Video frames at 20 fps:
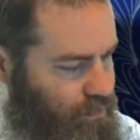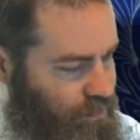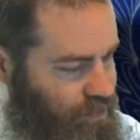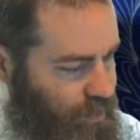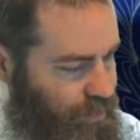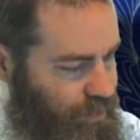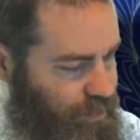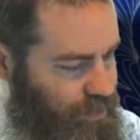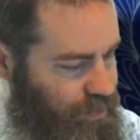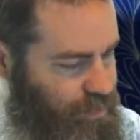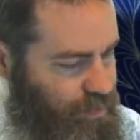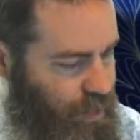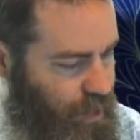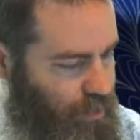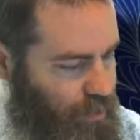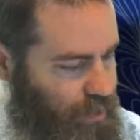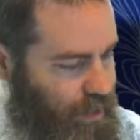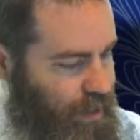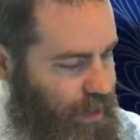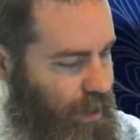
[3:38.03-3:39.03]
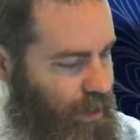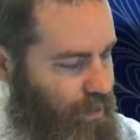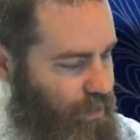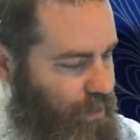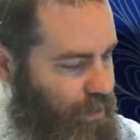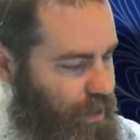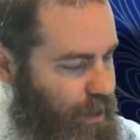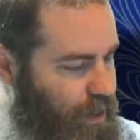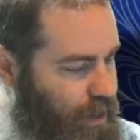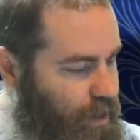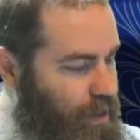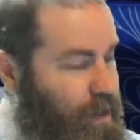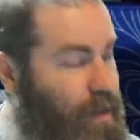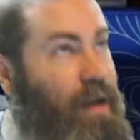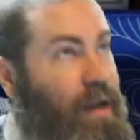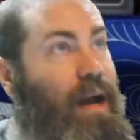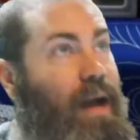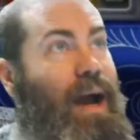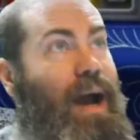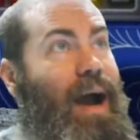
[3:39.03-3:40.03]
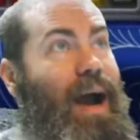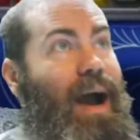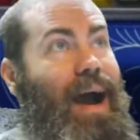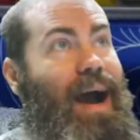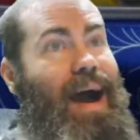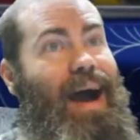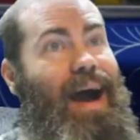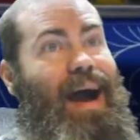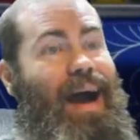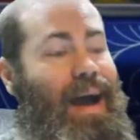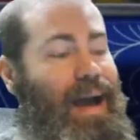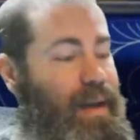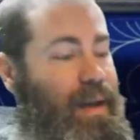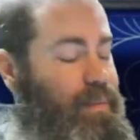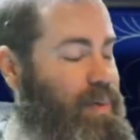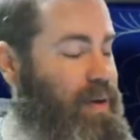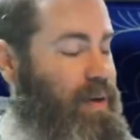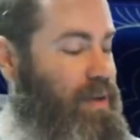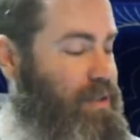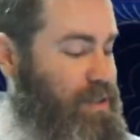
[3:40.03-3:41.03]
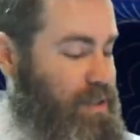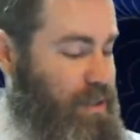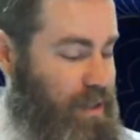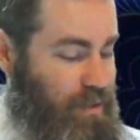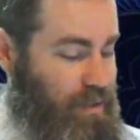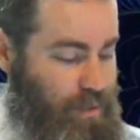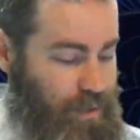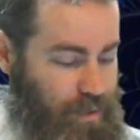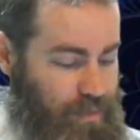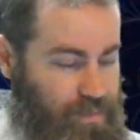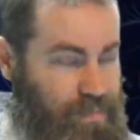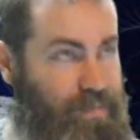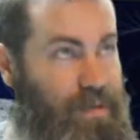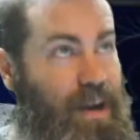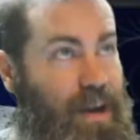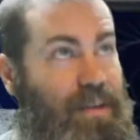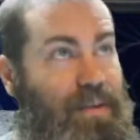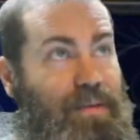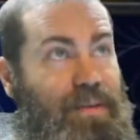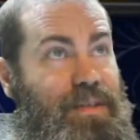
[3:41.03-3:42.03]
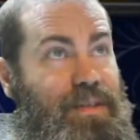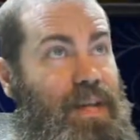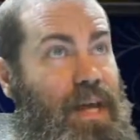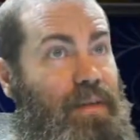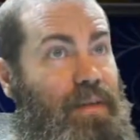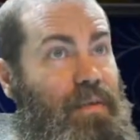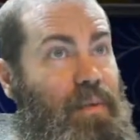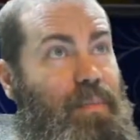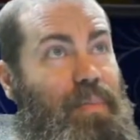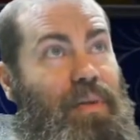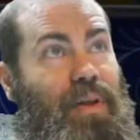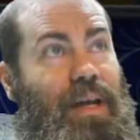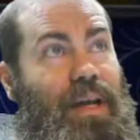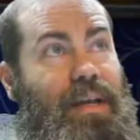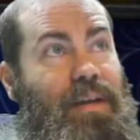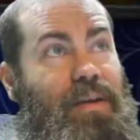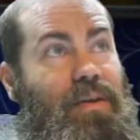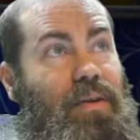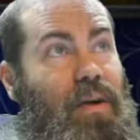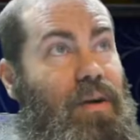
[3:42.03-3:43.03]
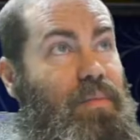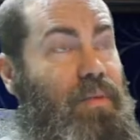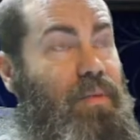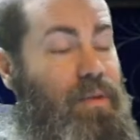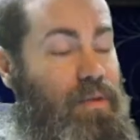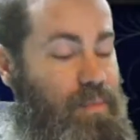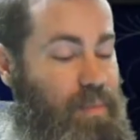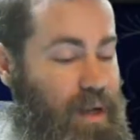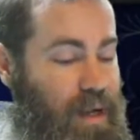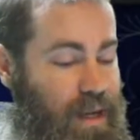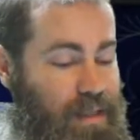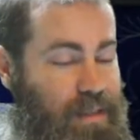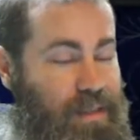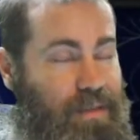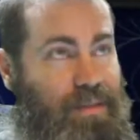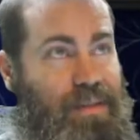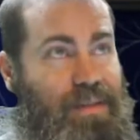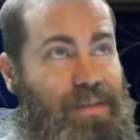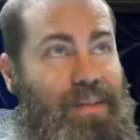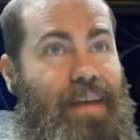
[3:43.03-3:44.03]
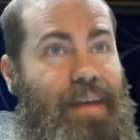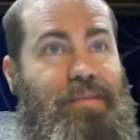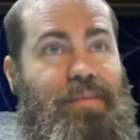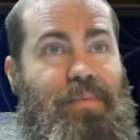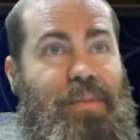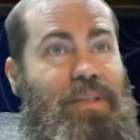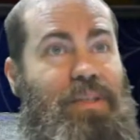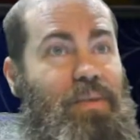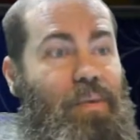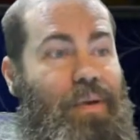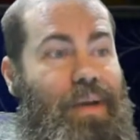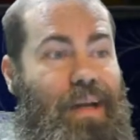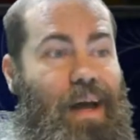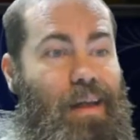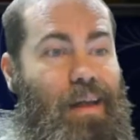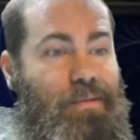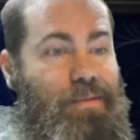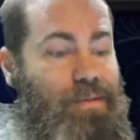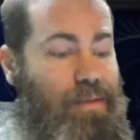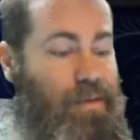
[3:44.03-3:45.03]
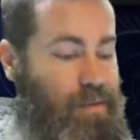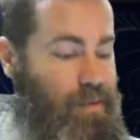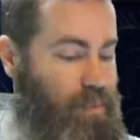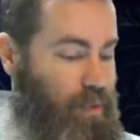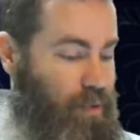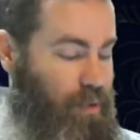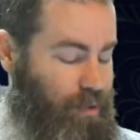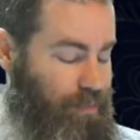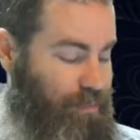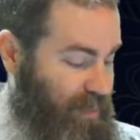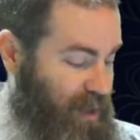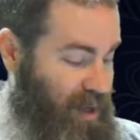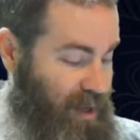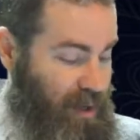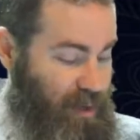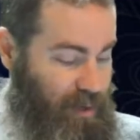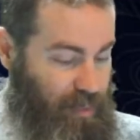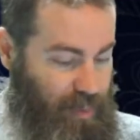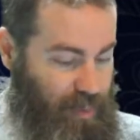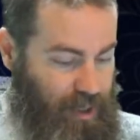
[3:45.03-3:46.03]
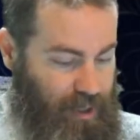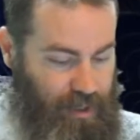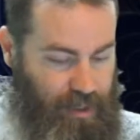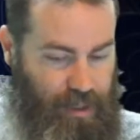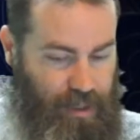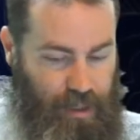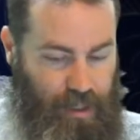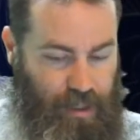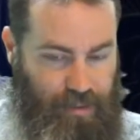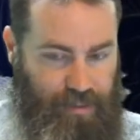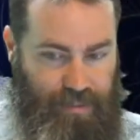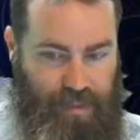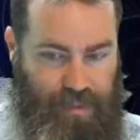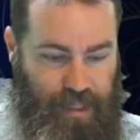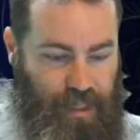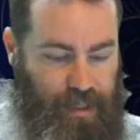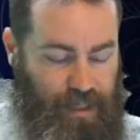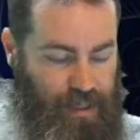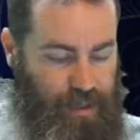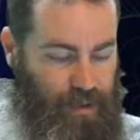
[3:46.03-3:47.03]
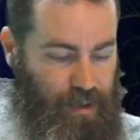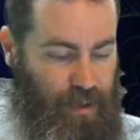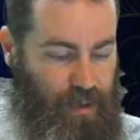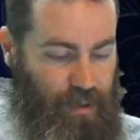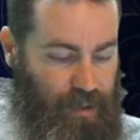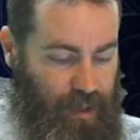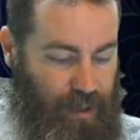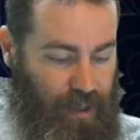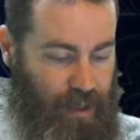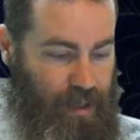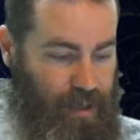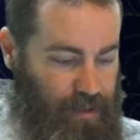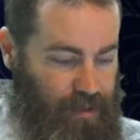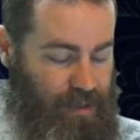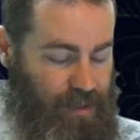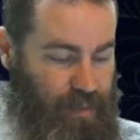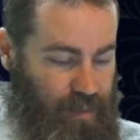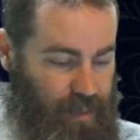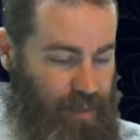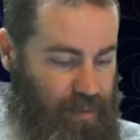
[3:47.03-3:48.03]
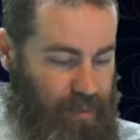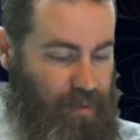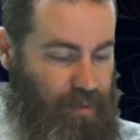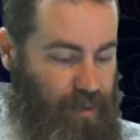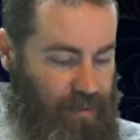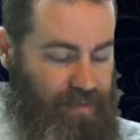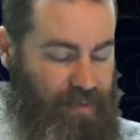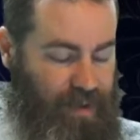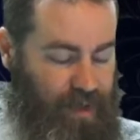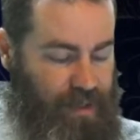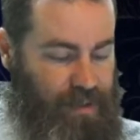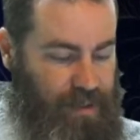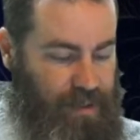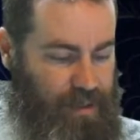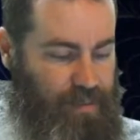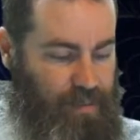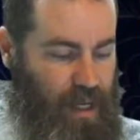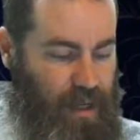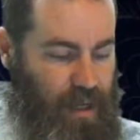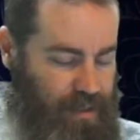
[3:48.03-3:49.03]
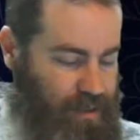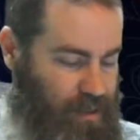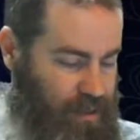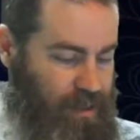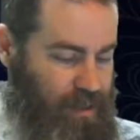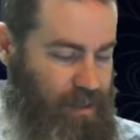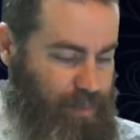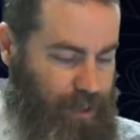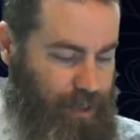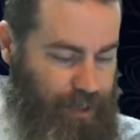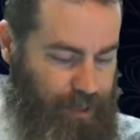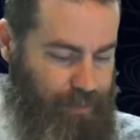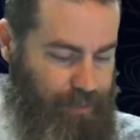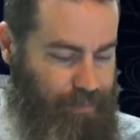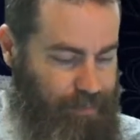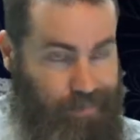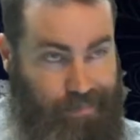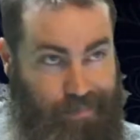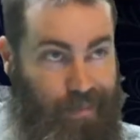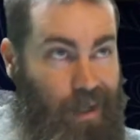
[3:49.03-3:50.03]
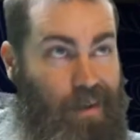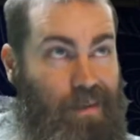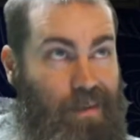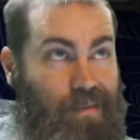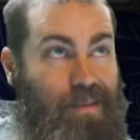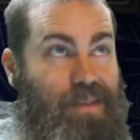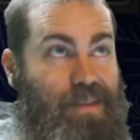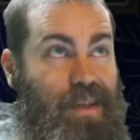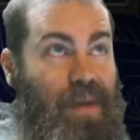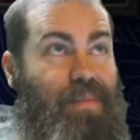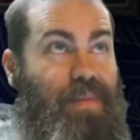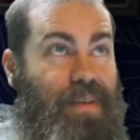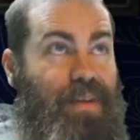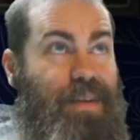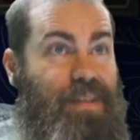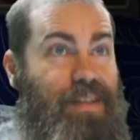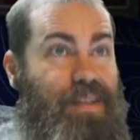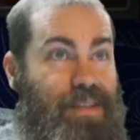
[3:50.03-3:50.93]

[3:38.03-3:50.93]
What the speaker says: Something's poking out there. I personally would rather just have a plain cardboard box if it saves me $20 on the board. But, to each their own. I know some people want fancy boxes, but for something that's